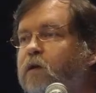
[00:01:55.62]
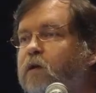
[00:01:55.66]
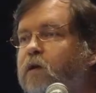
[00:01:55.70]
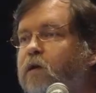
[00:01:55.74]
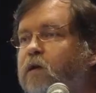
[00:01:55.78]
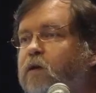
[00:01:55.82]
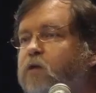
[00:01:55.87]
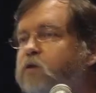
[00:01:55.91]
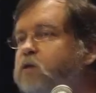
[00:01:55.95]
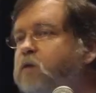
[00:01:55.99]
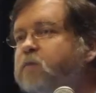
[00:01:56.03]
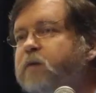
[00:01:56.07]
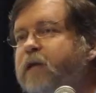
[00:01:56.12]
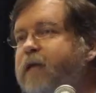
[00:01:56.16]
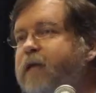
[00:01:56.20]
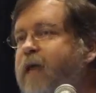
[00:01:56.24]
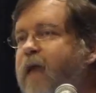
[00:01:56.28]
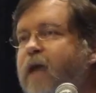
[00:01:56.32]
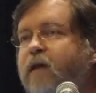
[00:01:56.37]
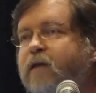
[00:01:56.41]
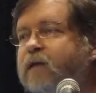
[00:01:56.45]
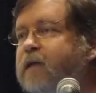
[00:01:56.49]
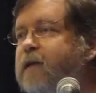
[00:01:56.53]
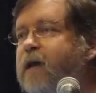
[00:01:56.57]
You simply
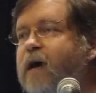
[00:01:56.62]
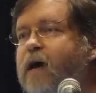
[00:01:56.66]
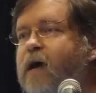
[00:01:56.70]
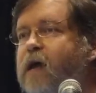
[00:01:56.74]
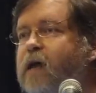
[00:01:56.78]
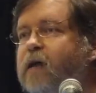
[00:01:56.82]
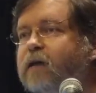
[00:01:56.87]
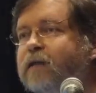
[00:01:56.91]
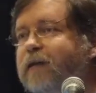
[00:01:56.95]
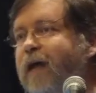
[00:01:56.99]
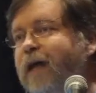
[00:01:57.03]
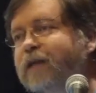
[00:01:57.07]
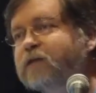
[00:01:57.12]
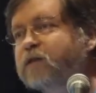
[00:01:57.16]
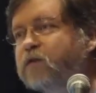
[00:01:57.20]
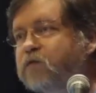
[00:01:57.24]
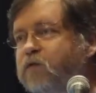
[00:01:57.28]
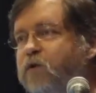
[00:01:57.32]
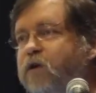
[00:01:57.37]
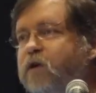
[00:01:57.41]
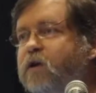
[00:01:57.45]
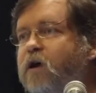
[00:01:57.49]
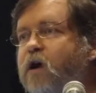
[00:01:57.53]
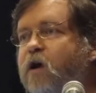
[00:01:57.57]
can't deny it. That's a
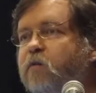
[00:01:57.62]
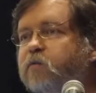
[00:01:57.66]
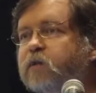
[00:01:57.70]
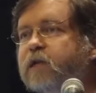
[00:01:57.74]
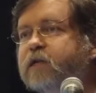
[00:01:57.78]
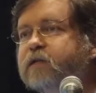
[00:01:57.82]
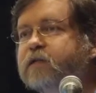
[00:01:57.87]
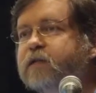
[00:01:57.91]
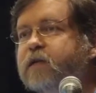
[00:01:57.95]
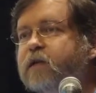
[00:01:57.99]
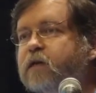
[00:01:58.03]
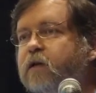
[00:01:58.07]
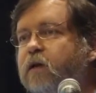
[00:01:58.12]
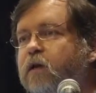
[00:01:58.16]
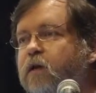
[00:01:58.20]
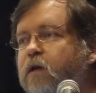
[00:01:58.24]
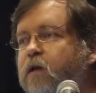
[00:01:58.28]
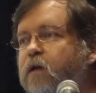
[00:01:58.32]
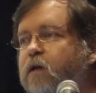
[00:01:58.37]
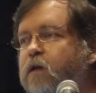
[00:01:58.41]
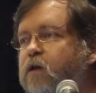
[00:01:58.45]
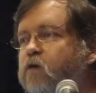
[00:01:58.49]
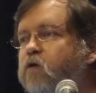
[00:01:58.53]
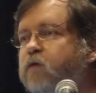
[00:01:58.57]
very complex thing.
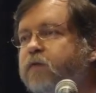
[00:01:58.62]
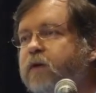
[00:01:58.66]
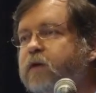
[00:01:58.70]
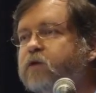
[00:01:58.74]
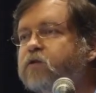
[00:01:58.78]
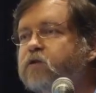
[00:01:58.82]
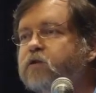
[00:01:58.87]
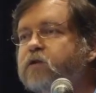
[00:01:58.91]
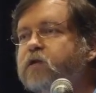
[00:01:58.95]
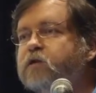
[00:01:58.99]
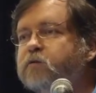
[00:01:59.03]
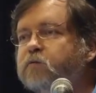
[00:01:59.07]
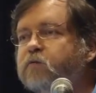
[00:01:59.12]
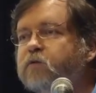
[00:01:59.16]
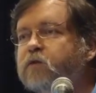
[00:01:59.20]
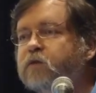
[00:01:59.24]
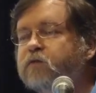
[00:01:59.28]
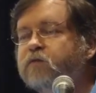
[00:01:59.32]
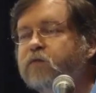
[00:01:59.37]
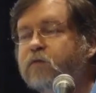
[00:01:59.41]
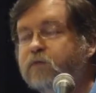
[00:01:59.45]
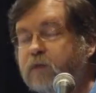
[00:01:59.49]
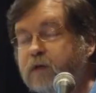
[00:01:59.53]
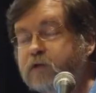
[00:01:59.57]
You know, if I turn
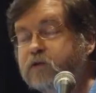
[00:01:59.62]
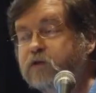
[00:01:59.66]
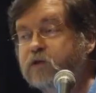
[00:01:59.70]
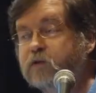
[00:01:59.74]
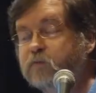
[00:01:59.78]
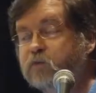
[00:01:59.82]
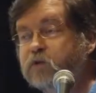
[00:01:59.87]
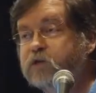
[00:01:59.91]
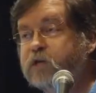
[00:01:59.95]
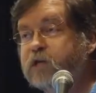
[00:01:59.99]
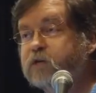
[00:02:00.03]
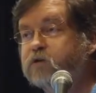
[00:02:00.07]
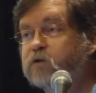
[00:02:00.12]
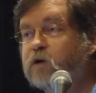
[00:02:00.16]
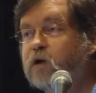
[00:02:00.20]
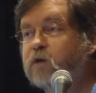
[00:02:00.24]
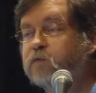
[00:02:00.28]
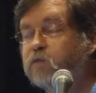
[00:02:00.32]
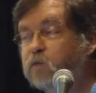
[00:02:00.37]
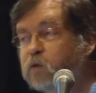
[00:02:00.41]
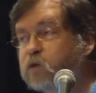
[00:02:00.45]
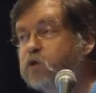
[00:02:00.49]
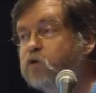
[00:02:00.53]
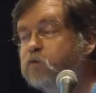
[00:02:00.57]
the projector
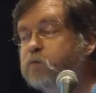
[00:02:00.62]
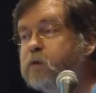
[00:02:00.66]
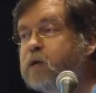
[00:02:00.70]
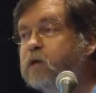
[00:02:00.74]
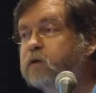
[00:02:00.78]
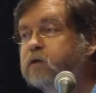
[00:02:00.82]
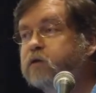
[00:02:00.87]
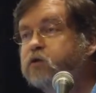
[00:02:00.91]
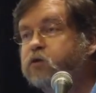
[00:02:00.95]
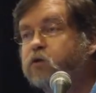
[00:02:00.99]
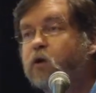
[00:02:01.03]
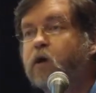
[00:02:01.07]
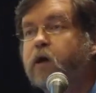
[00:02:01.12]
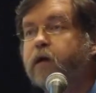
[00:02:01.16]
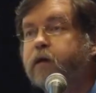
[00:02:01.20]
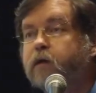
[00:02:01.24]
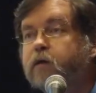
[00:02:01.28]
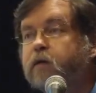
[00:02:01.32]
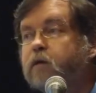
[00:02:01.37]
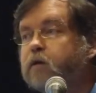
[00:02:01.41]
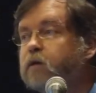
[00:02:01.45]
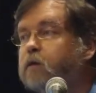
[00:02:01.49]
off, will you be able to draw it?